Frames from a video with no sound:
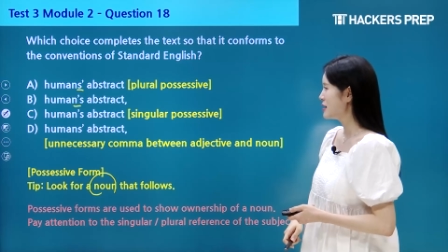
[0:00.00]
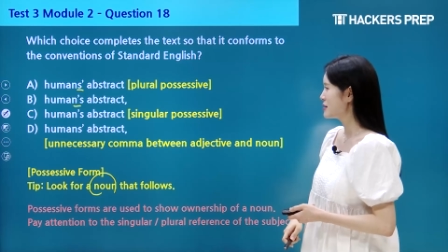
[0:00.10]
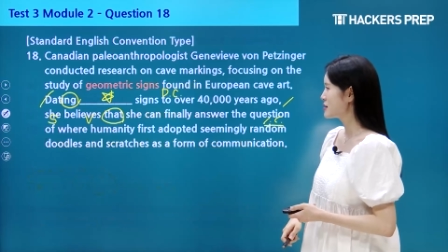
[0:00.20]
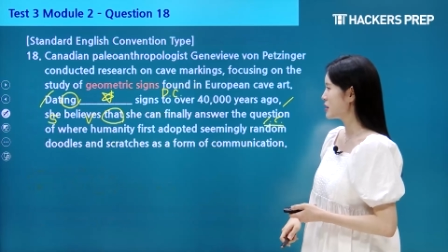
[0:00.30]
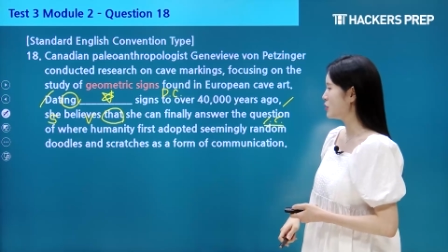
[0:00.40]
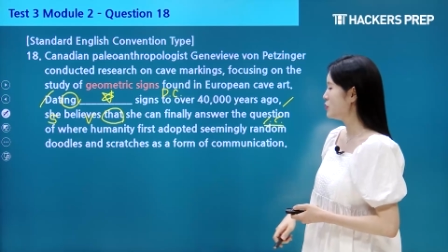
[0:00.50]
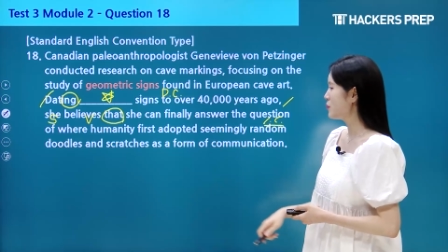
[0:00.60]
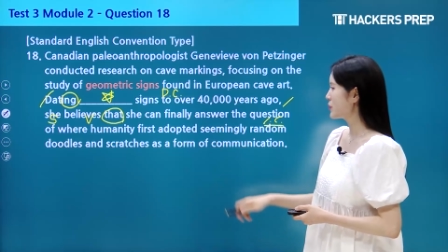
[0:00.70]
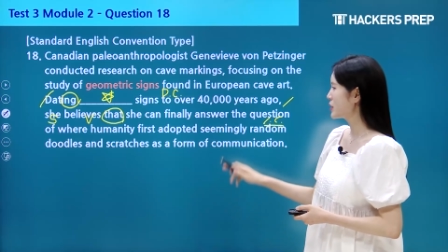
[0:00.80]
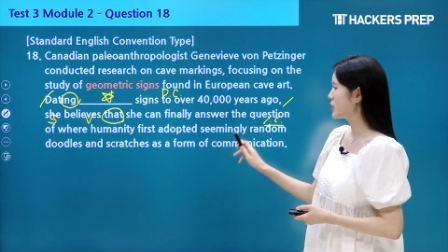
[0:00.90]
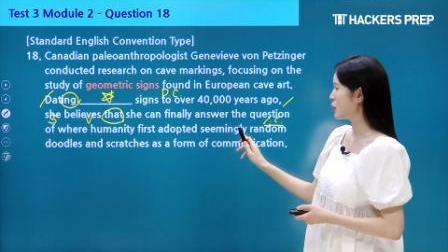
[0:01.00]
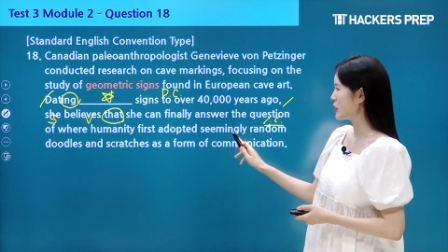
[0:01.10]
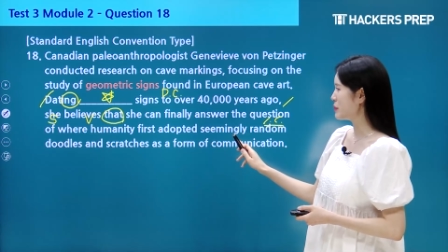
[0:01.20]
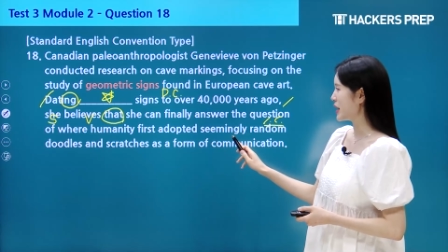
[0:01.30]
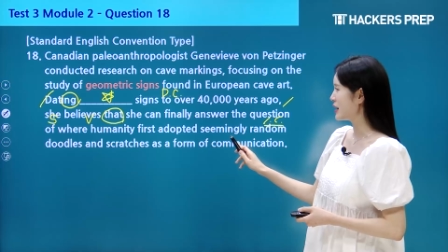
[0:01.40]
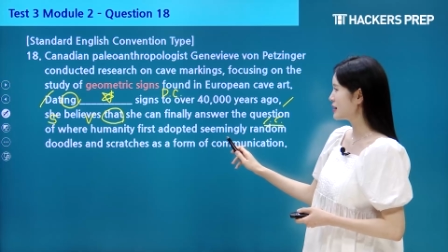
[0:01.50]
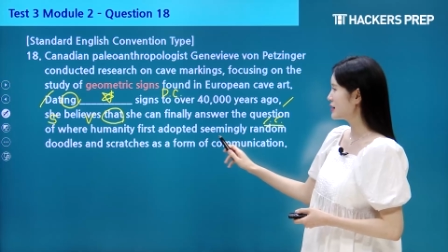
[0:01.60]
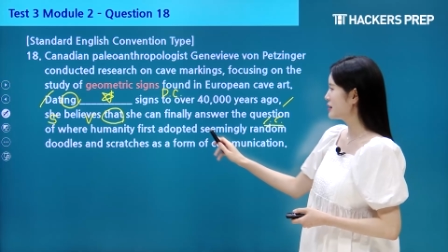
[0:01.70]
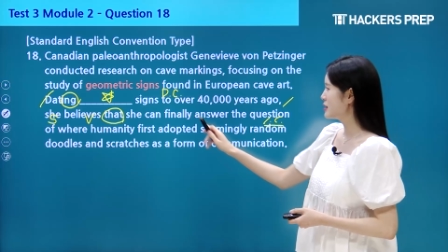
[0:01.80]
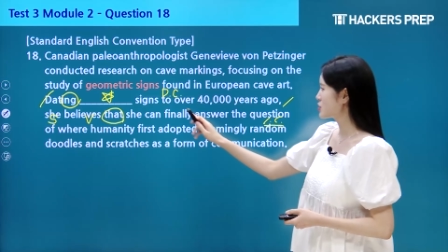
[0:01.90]
So going back,
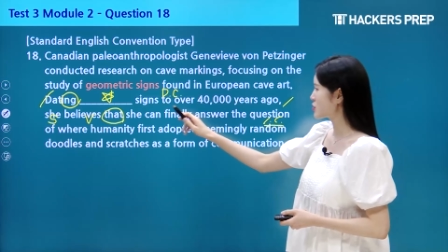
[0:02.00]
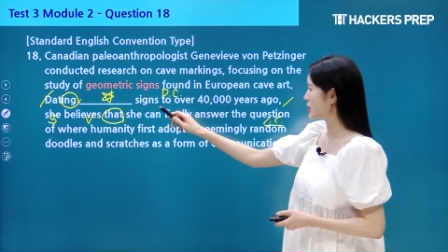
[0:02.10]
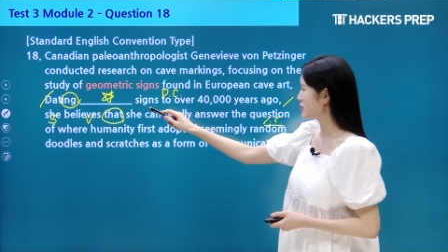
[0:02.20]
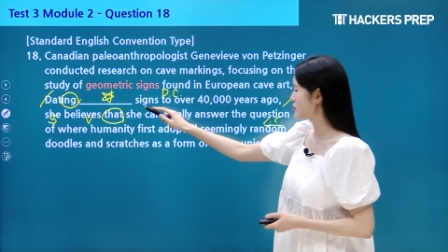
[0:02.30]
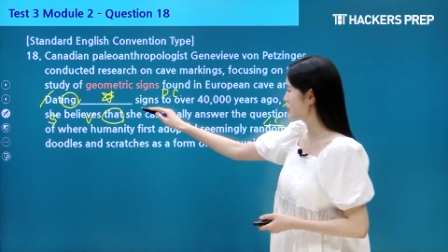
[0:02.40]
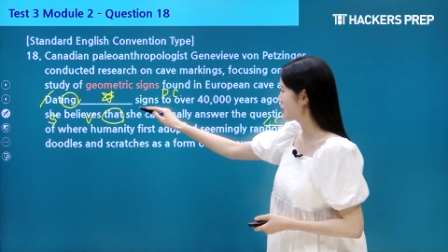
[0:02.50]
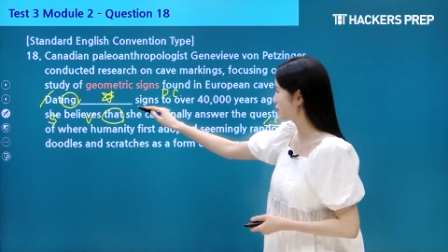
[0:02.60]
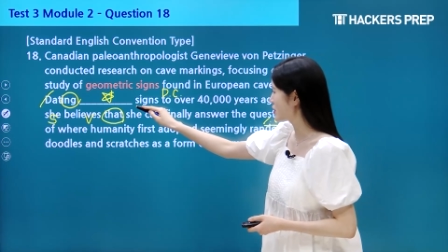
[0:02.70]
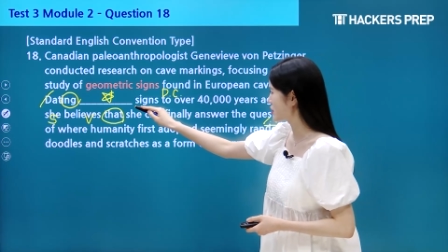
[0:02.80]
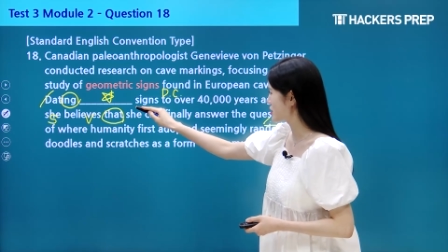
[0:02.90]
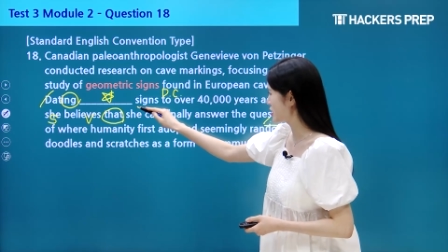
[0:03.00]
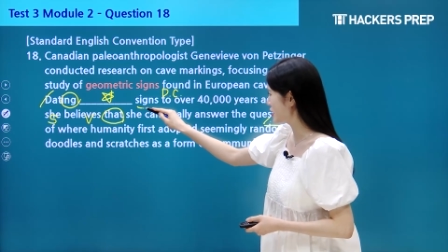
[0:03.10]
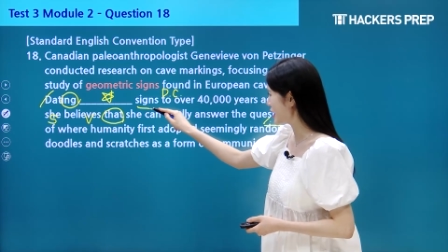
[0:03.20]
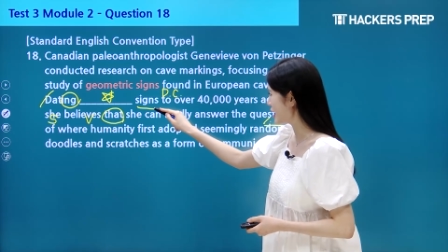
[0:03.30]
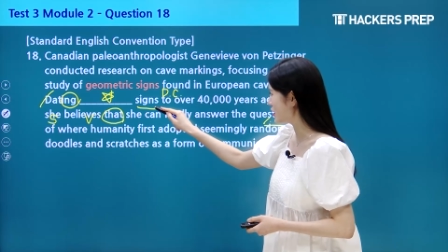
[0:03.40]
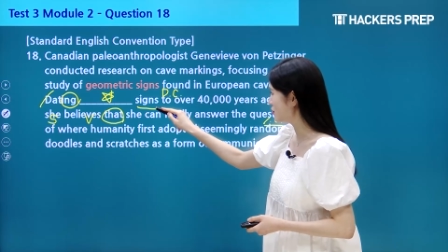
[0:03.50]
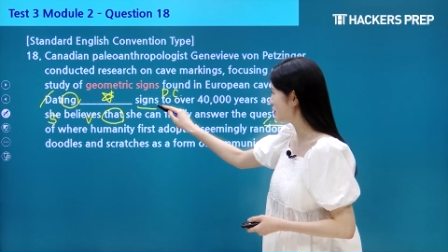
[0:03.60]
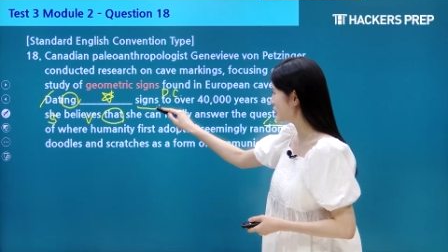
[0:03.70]
try to see if there's a noun,